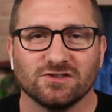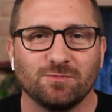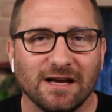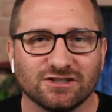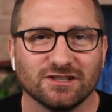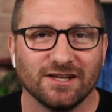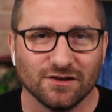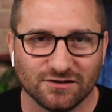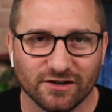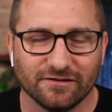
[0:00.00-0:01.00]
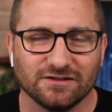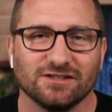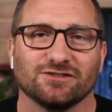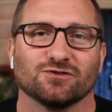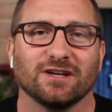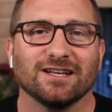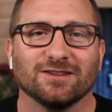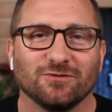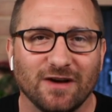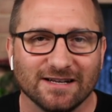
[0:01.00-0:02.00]
especially in the service industry, in
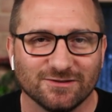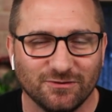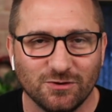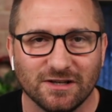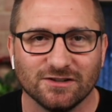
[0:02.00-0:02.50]
the fast food